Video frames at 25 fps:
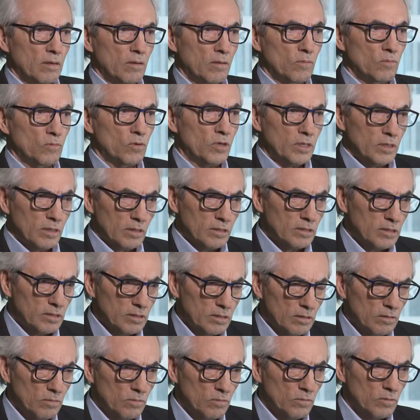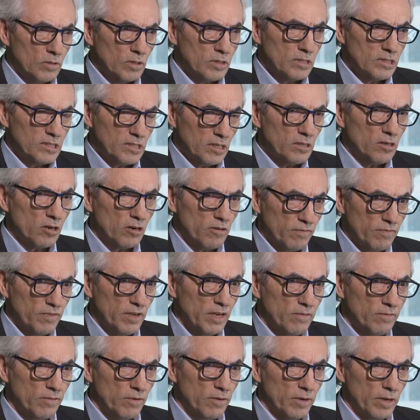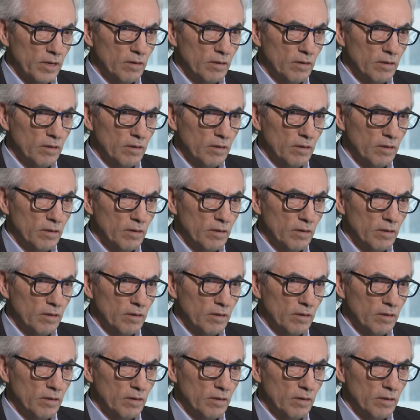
what, is, what is in our favor